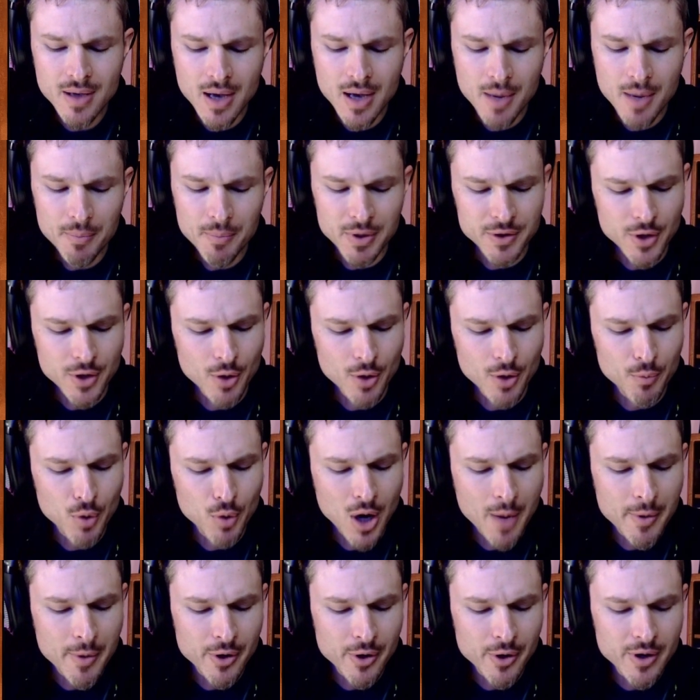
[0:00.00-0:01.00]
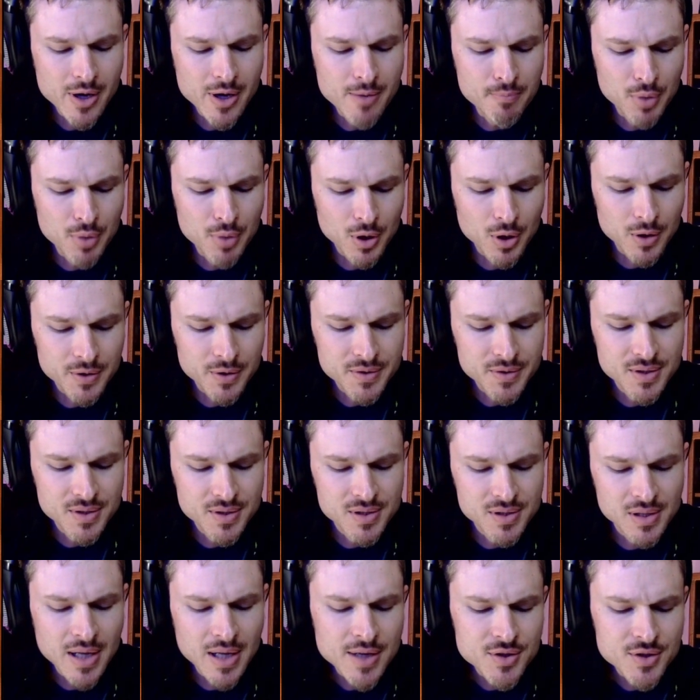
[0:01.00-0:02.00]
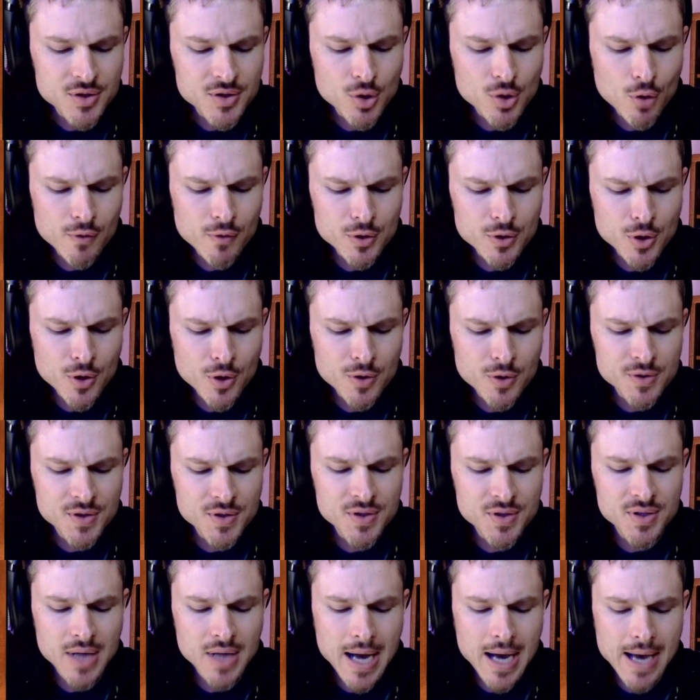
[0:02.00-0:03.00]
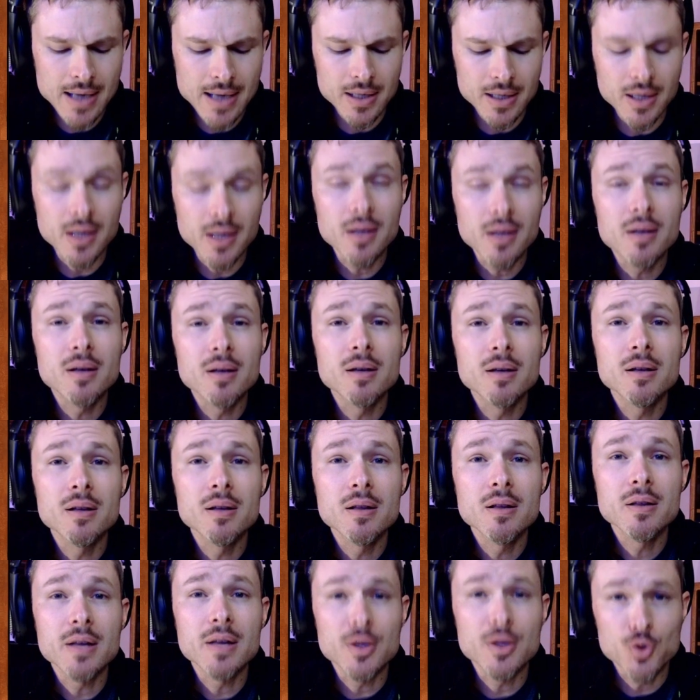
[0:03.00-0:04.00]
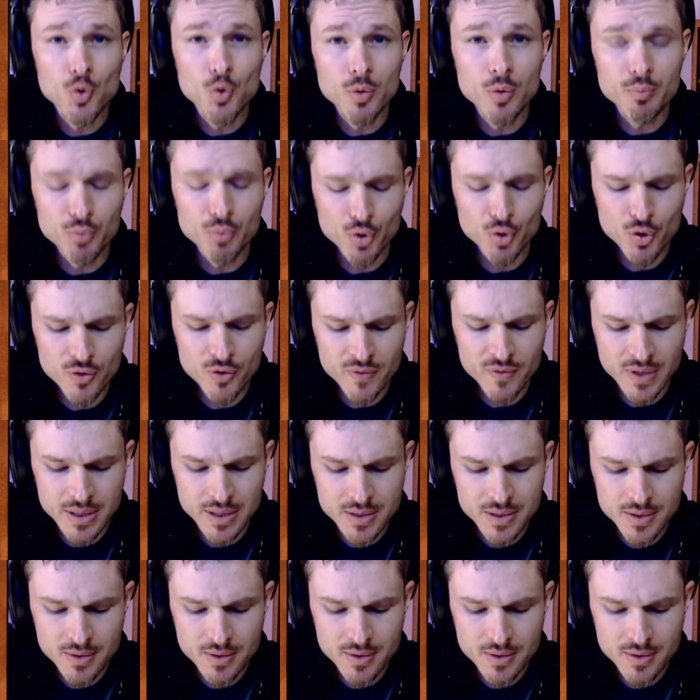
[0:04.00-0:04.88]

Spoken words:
but their primary impulse is less to overturn society than to improve it.